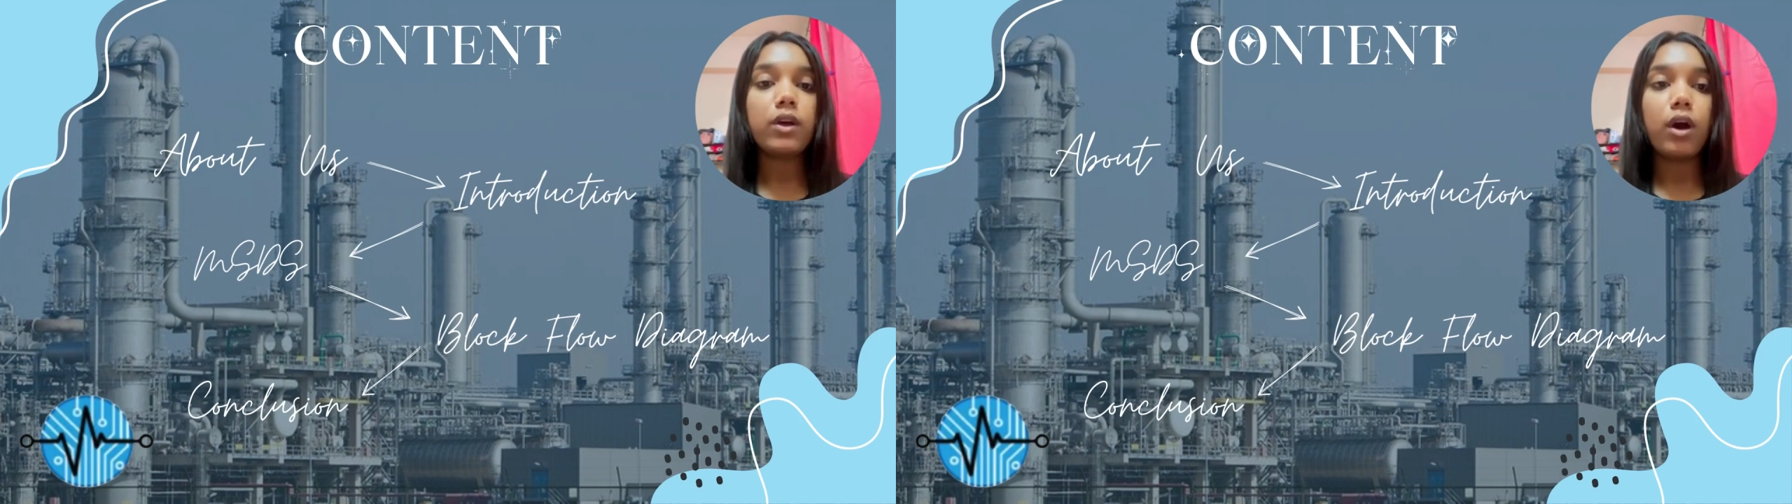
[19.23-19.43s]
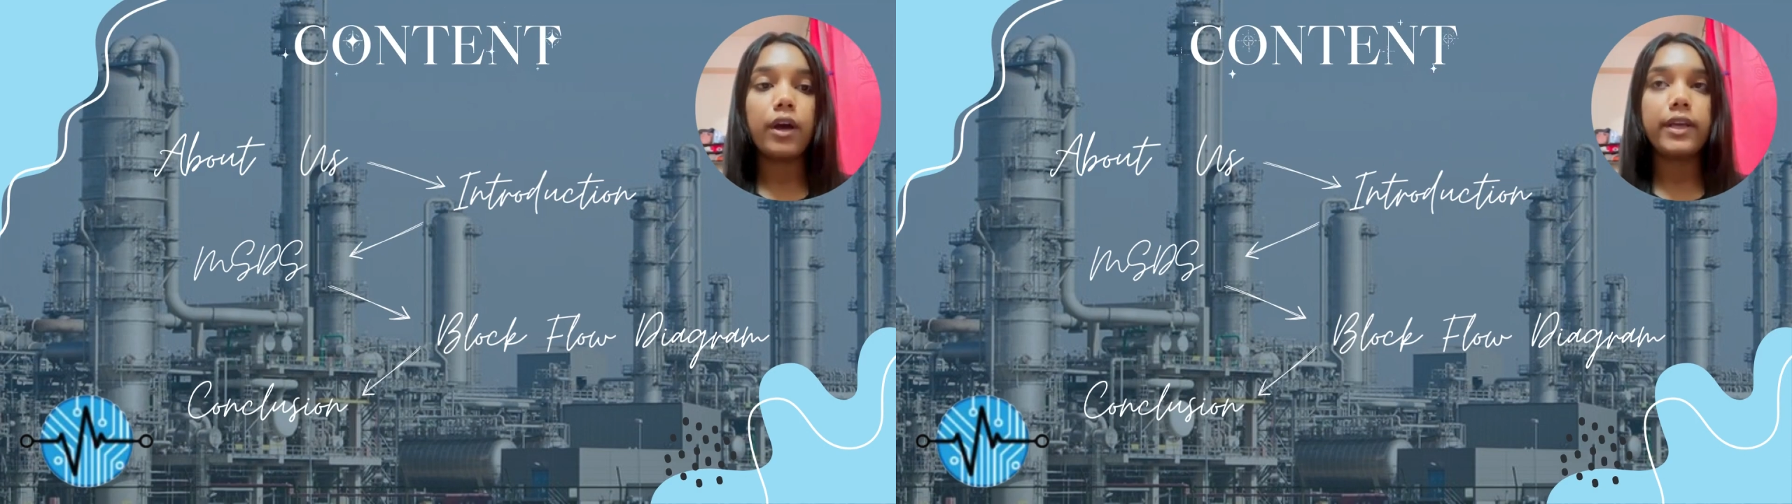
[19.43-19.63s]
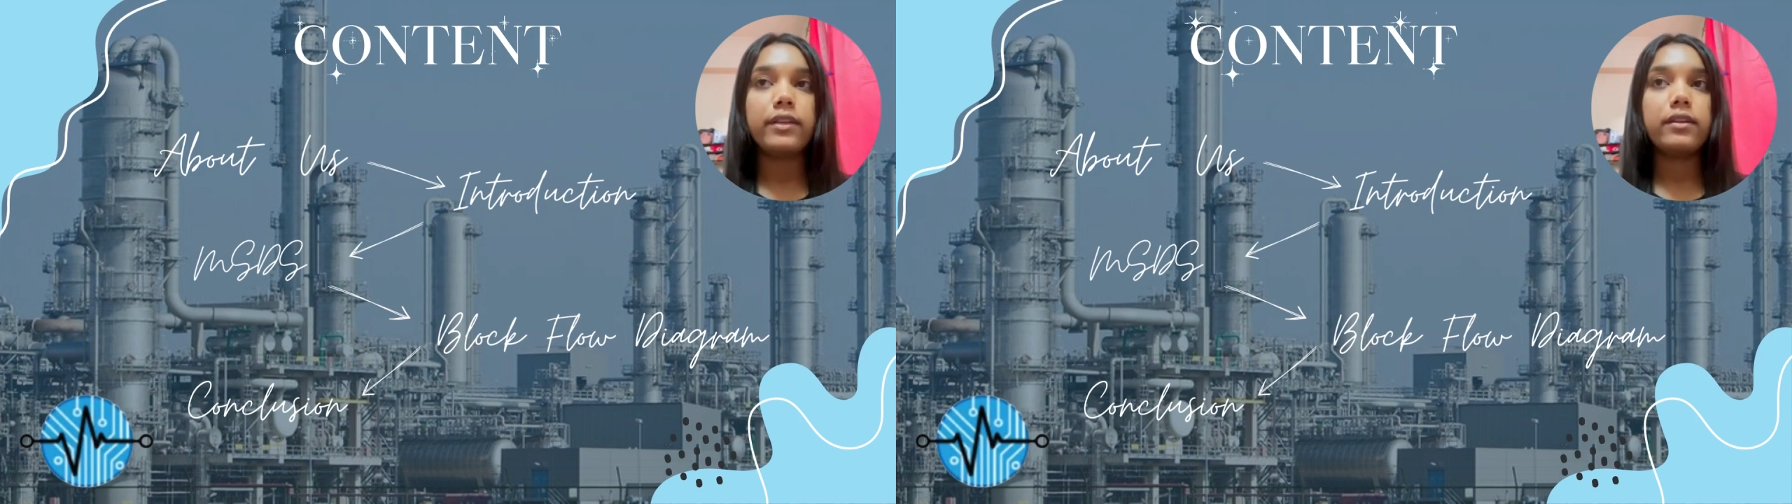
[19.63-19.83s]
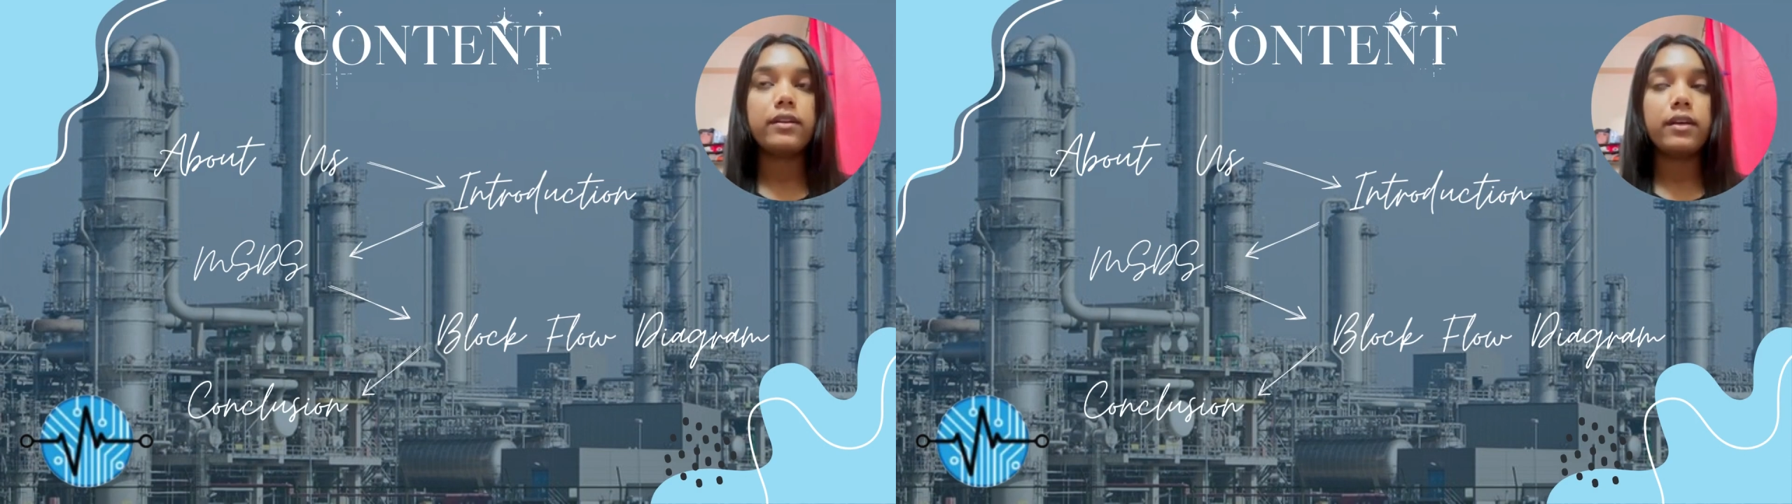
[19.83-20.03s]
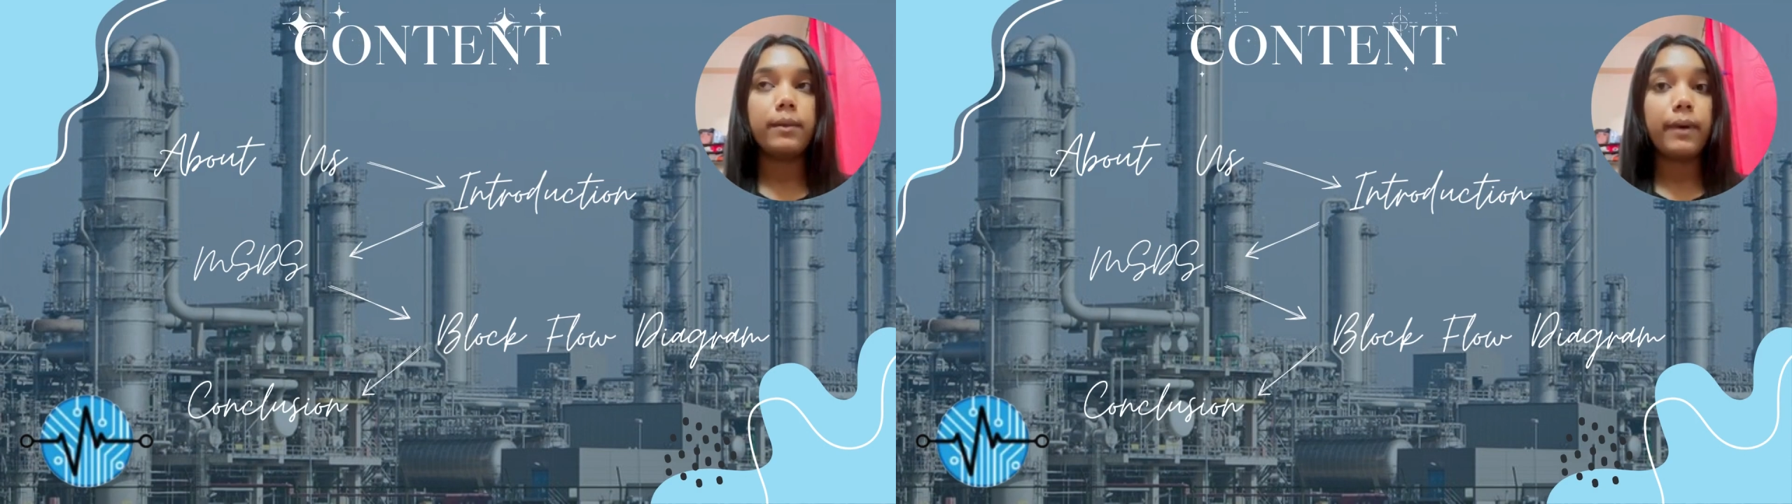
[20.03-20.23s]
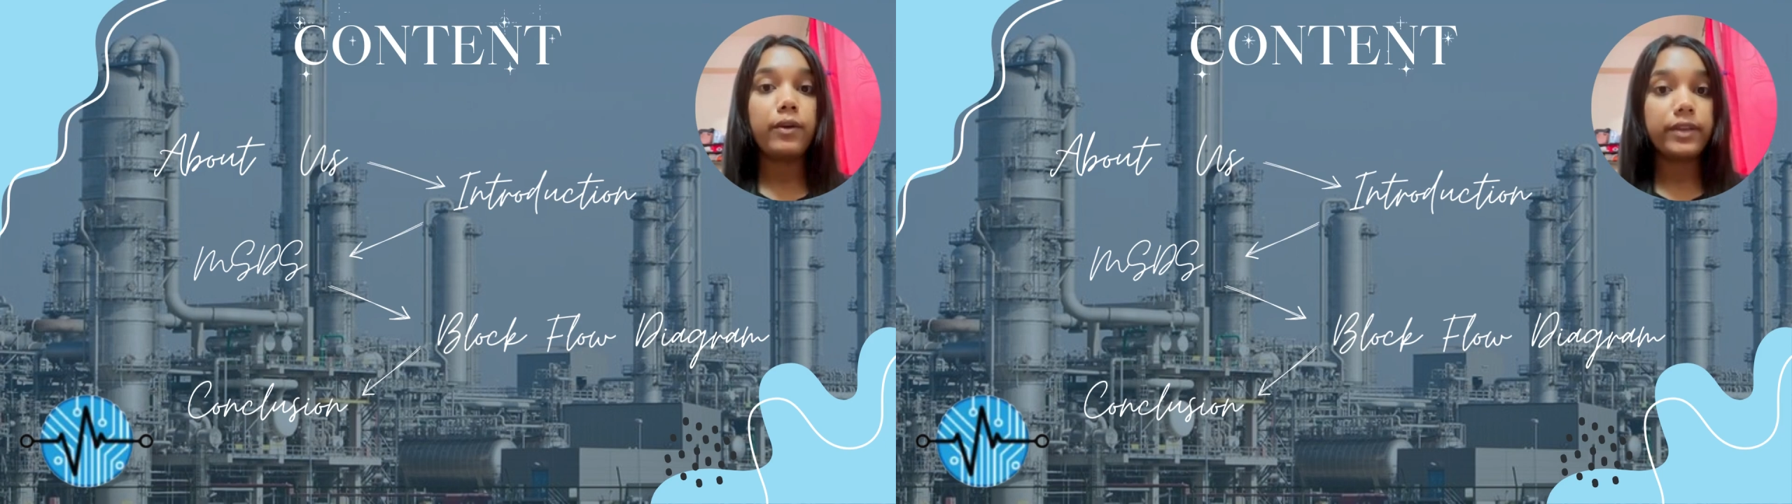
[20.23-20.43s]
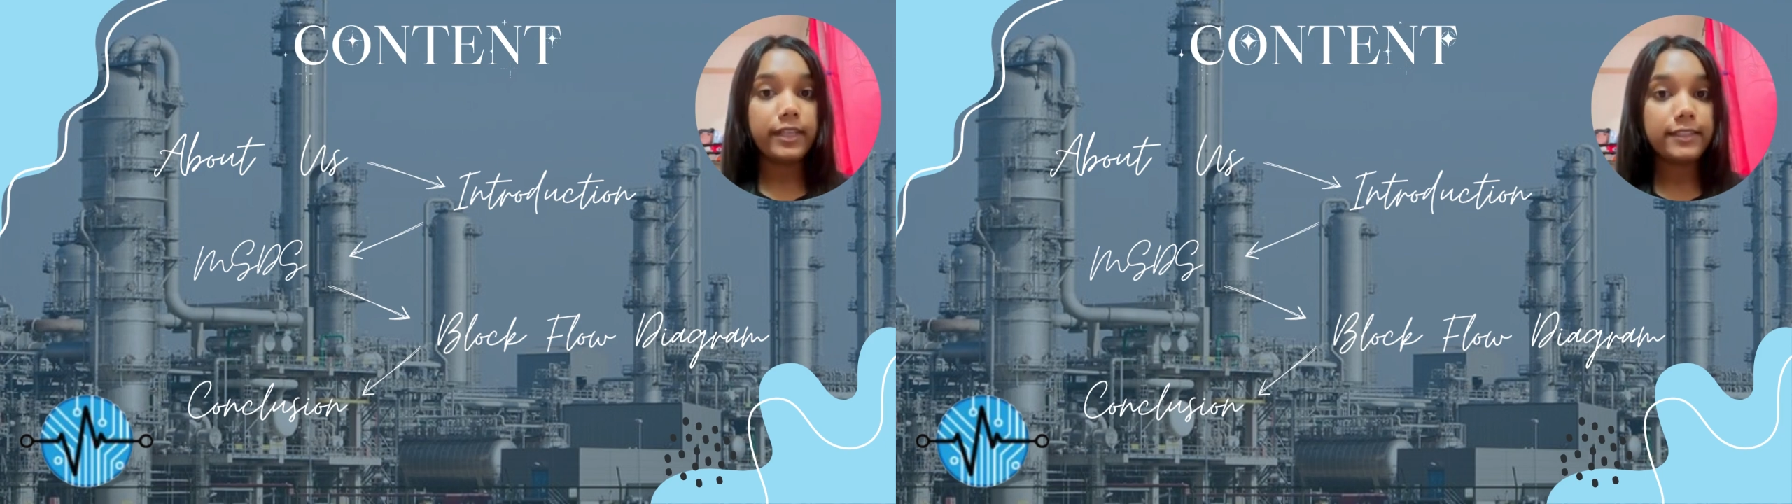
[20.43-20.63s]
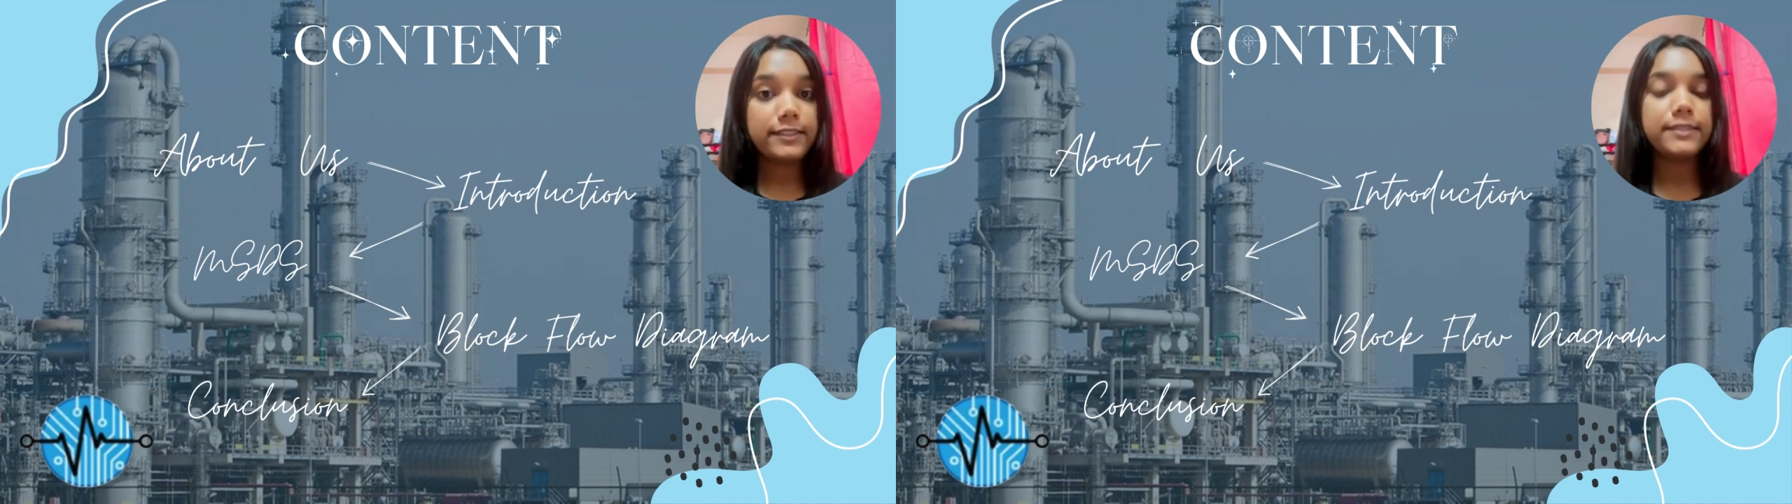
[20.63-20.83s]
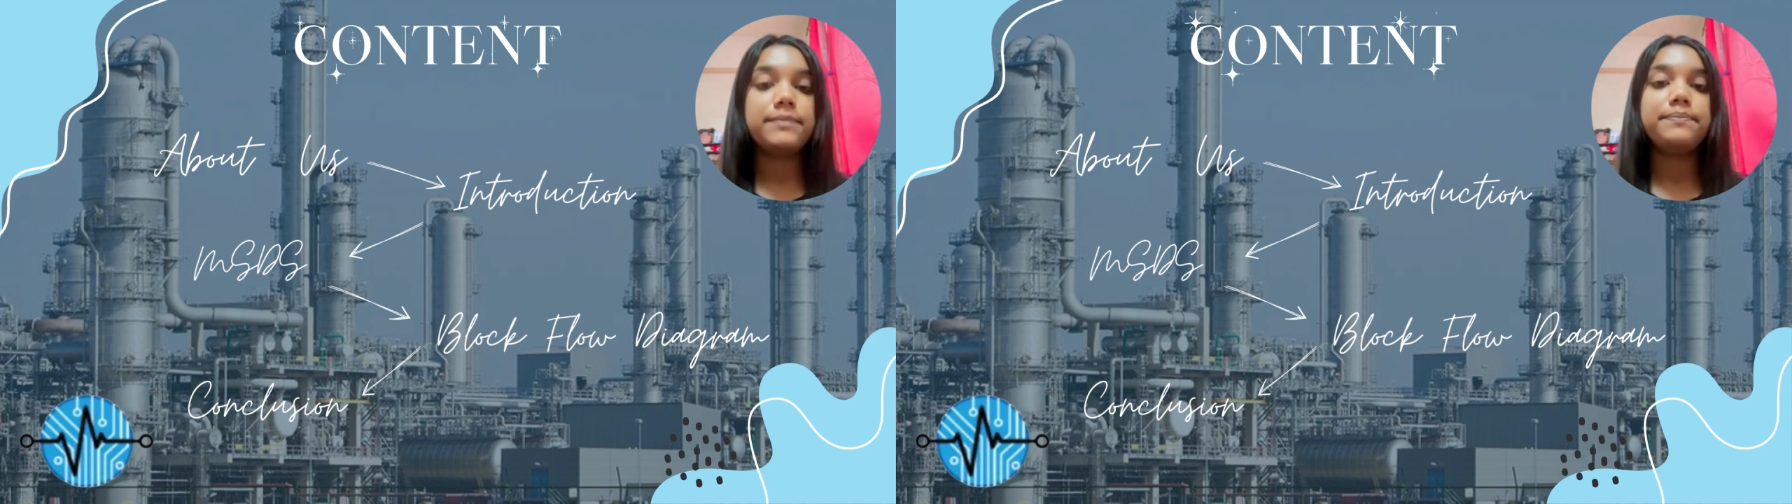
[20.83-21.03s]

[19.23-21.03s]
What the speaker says: on about us,